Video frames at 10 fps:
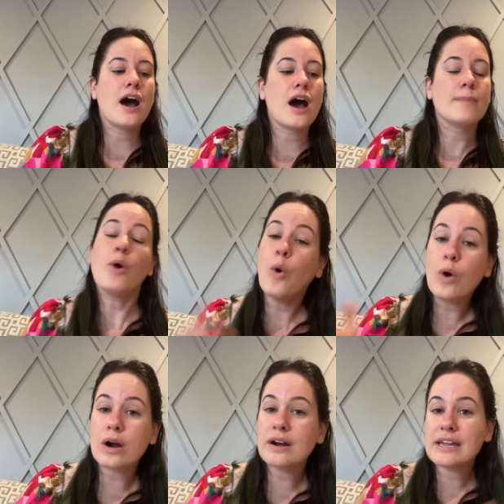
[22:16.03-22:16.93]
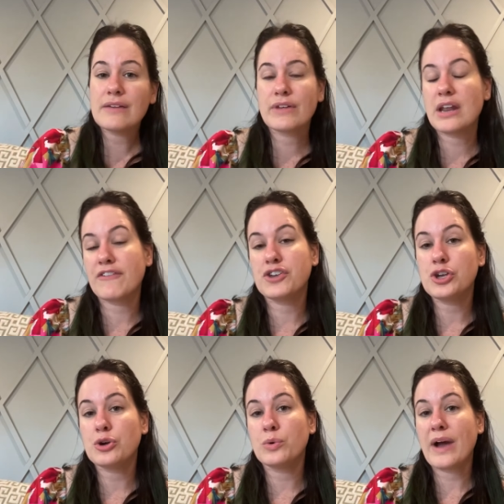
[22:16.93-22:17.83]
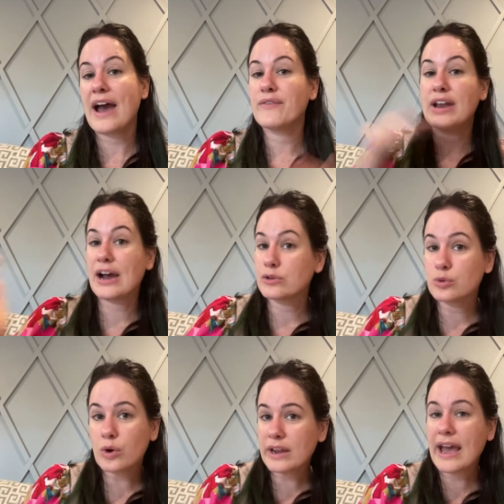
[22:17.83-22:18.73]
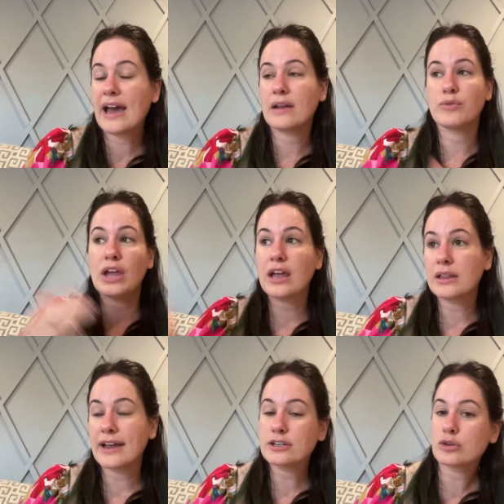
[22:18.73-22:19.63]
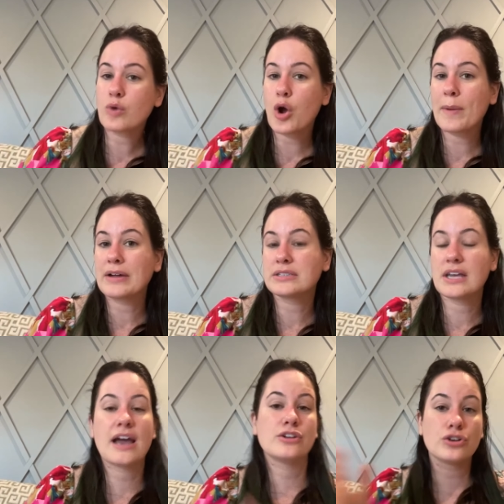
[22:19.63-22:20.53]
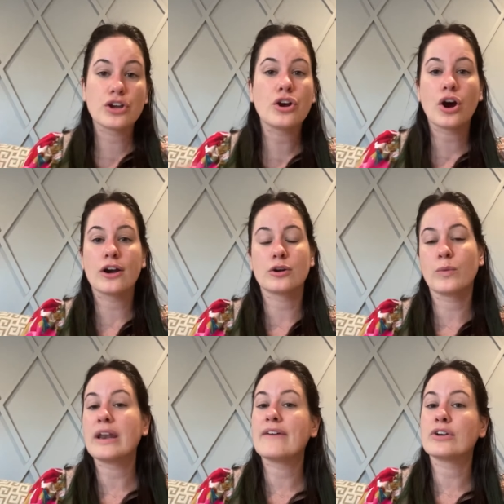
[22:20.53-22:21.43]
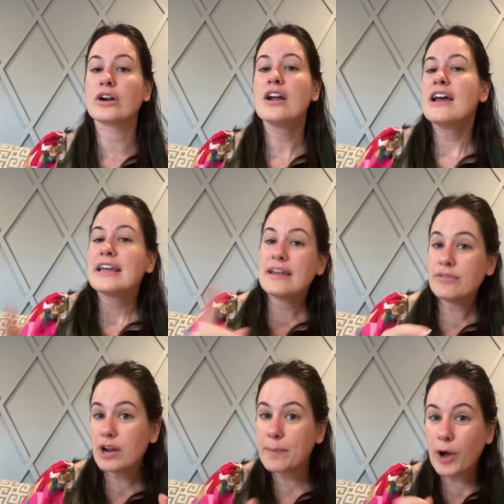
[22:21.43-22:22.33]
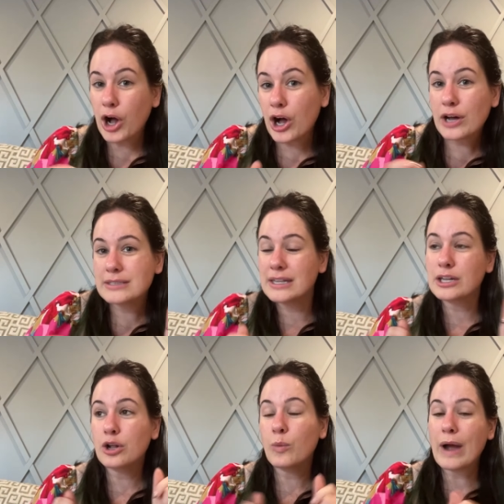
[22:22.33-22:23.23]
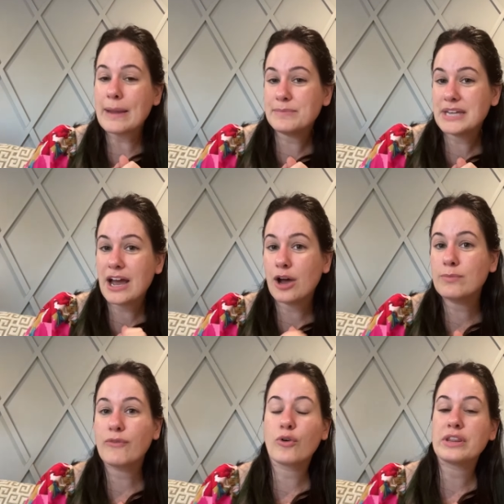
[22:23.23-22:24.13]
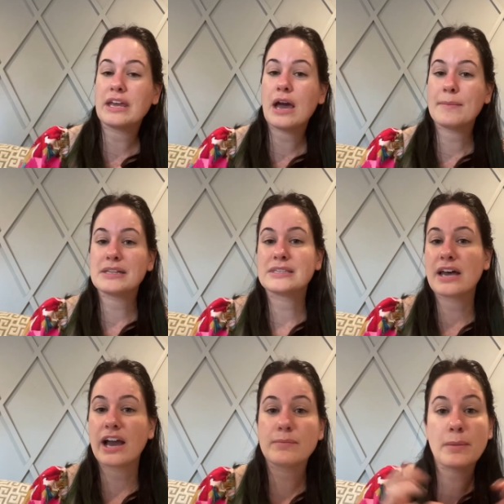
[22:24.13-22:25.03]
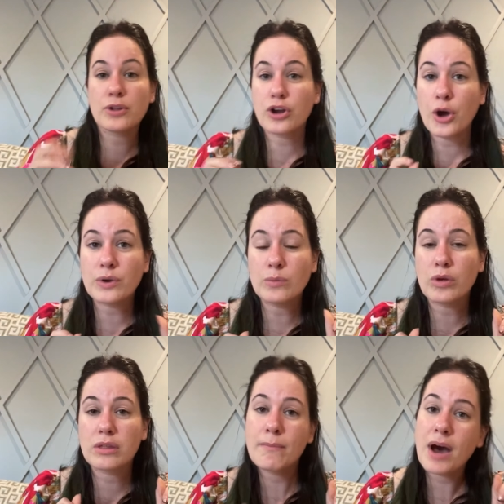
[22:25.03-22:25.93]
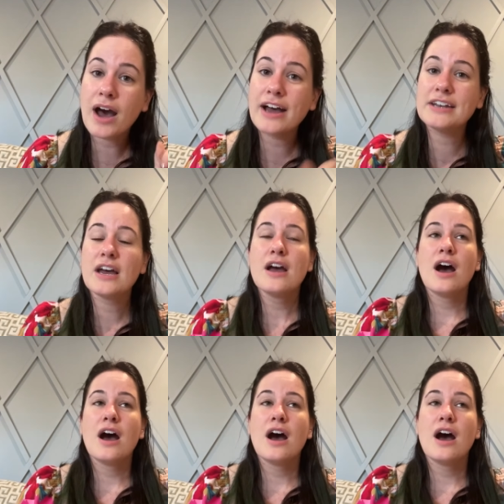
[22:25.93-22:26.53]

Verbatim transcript: Um, or even if you have an outdoor cat, if they like to roam outside in your yard or whatever, give their paws a little wipe down before they come inside. Maybe they're coated with mud.